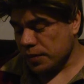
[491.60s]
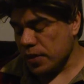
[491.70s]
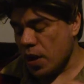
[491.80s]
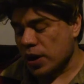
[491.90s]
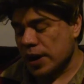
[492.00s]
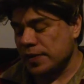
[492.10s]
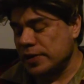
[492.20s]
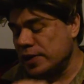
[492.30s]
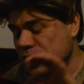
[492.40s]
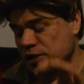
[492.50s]
Okay,
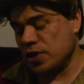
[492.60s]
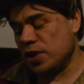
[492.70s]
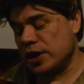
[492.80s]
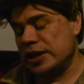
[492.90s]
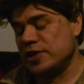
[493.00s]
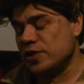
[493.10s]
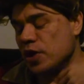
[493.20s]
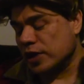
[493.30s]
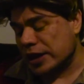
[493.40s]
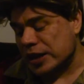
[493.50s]
this girl is
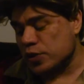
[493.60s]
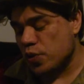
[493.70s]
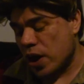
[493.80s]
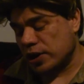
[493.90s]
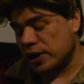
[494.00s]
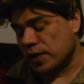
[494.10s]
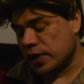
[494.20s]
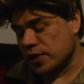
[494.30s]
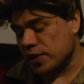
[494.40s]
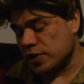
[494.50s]
not that attractive,
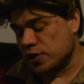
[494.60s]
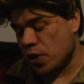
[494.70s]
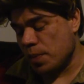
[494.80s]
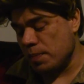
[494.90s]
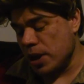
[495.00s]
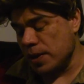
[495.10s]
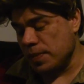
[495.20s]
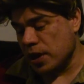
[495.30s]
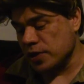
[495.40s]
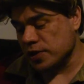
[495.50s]
so maybe
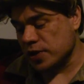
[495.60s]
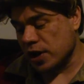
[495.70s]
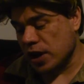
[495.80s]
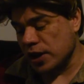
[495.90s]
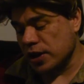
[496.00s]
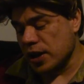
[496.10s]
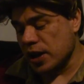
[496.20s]
I just kind of like